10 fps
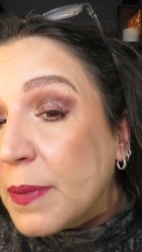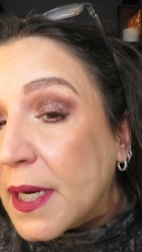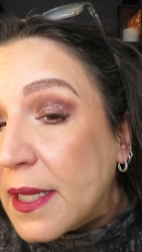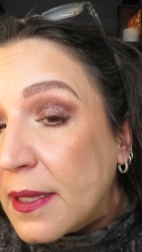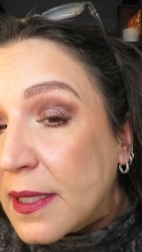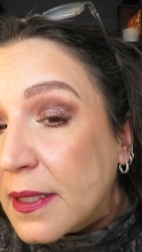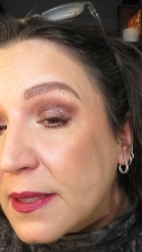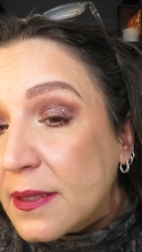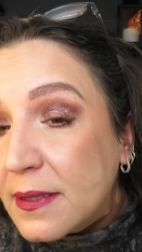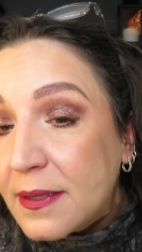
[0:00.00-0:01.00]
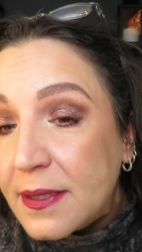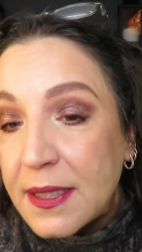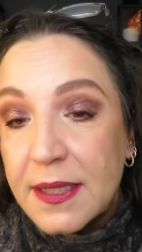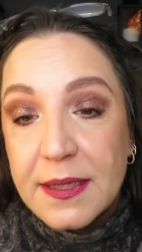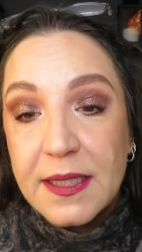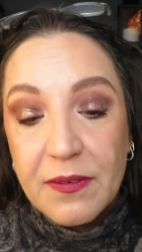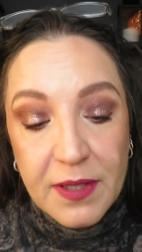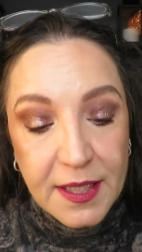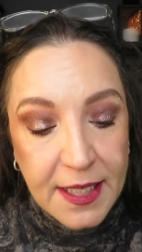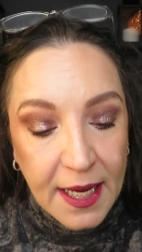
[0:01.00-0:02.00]
but I think Stila
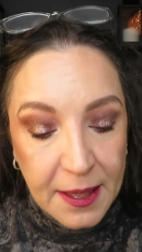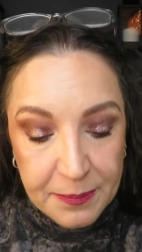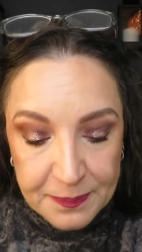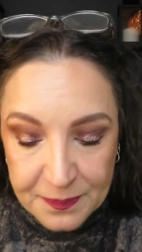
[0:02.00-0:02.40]
saved the day.